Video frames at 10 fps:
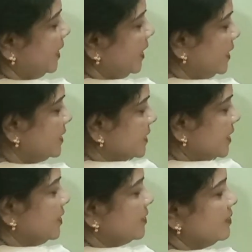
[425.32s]
A is
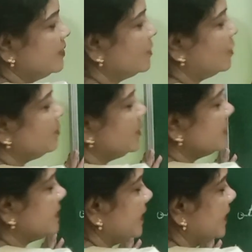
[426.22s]
here,
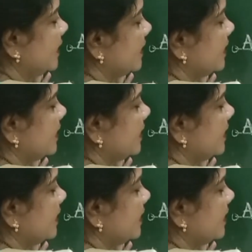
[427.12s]
obviously,